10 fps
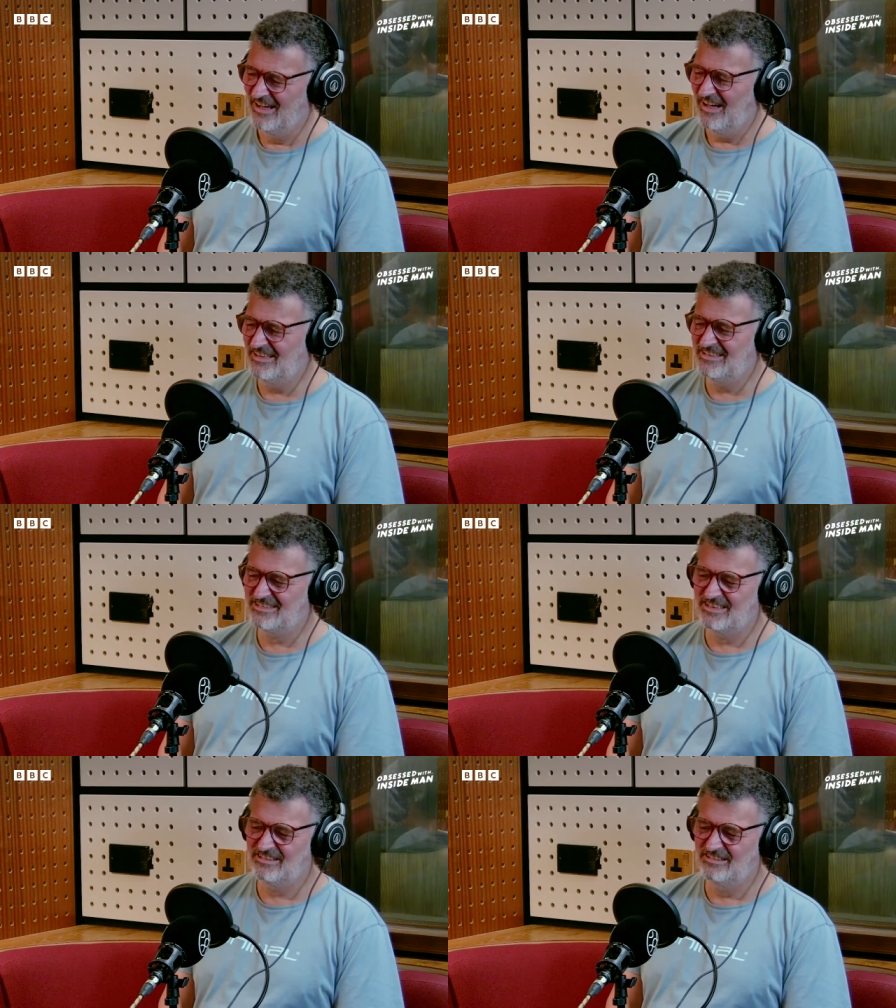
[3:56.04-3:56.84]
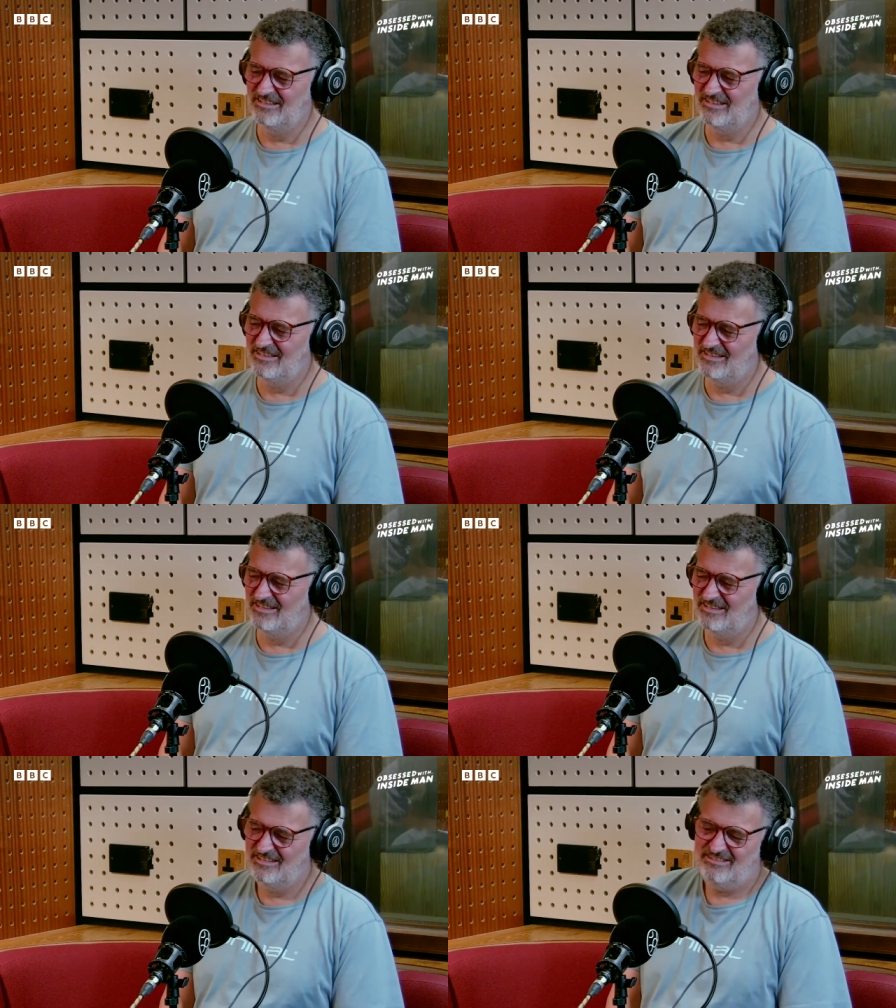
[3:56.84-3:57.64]
I just say, look,
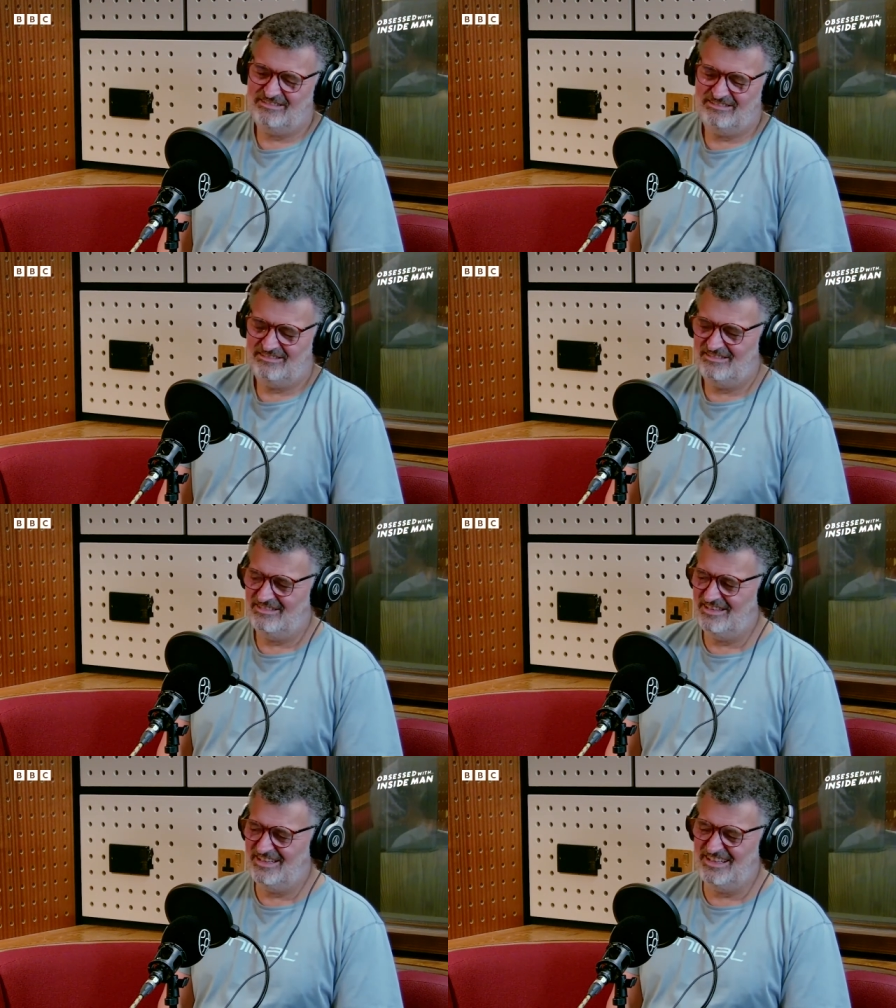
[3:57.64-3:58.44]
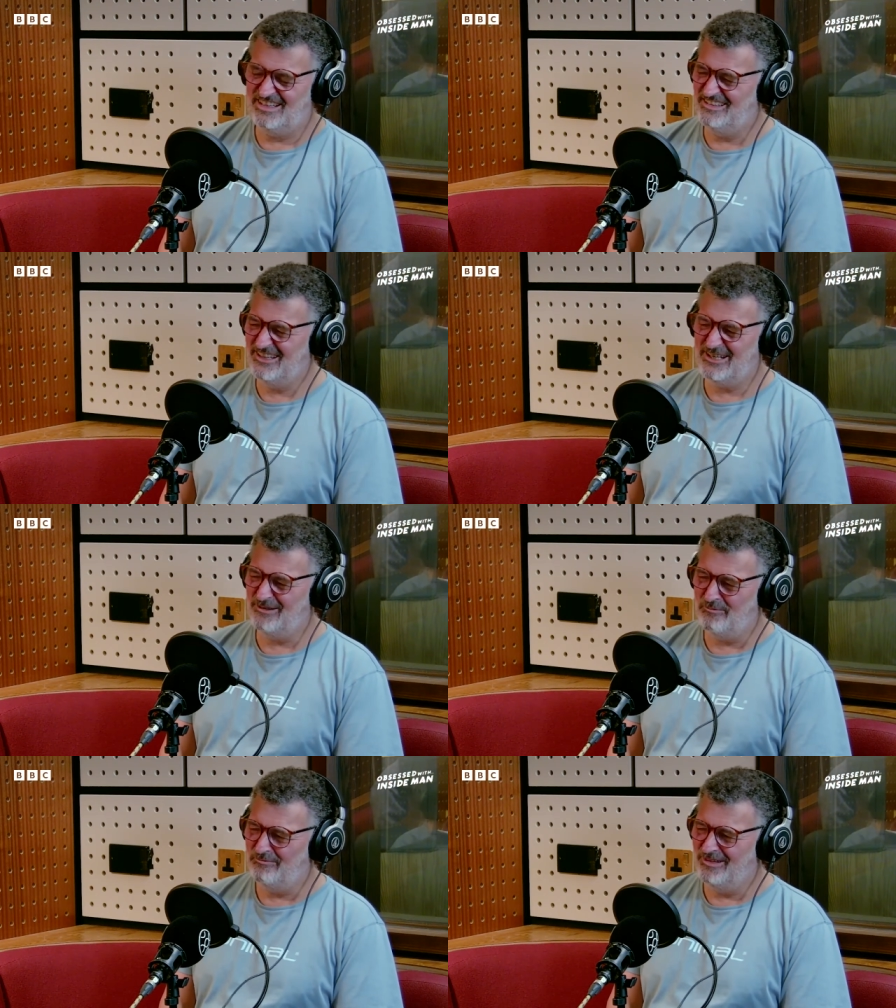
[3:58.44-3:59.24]
can I
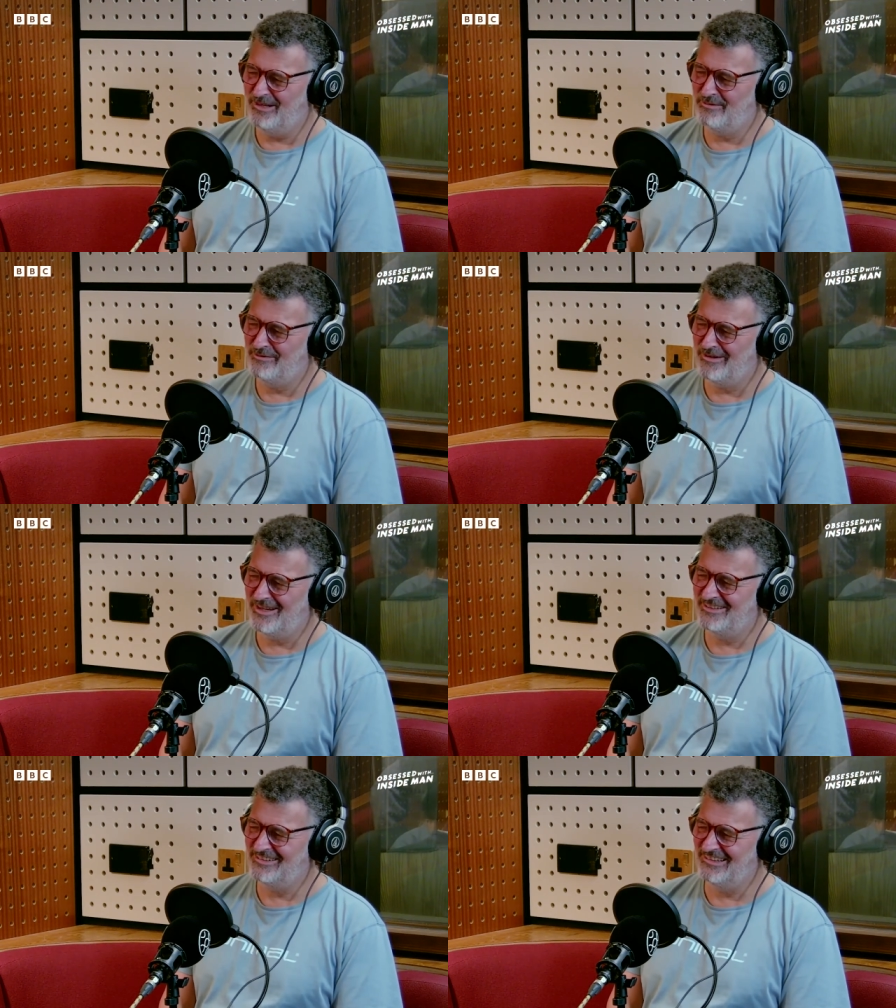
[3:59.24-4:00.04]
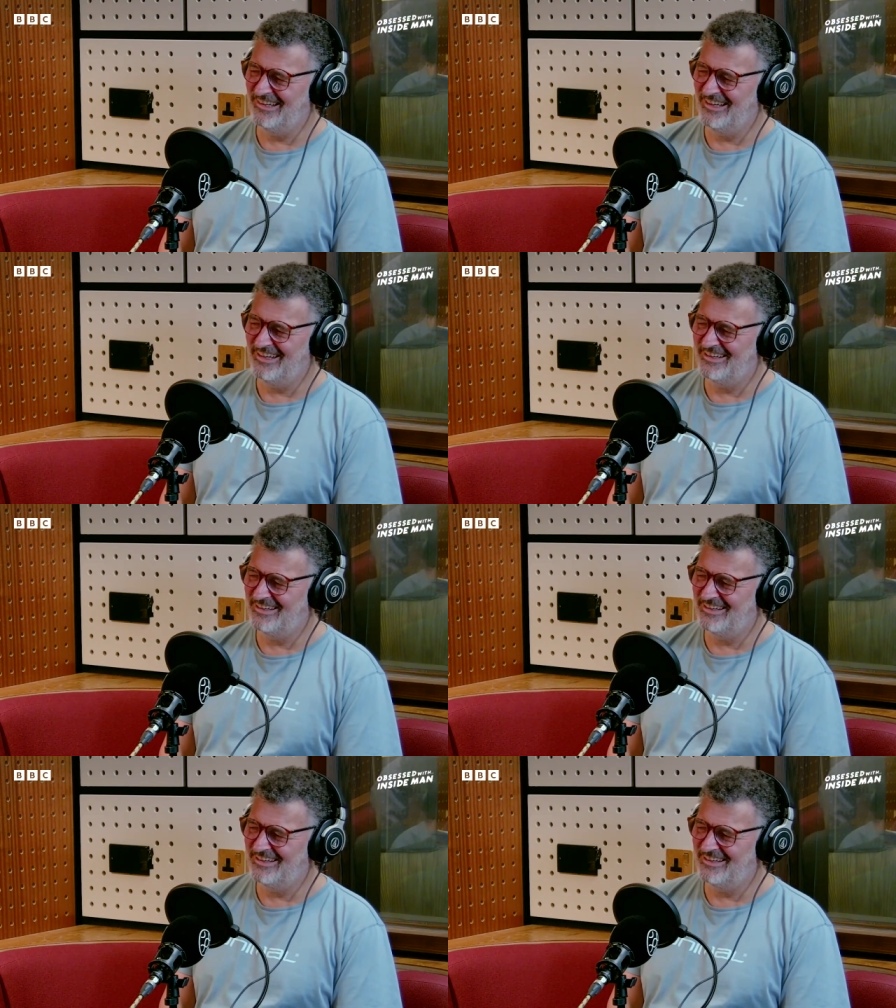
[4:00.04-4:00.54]
liquefy your leg?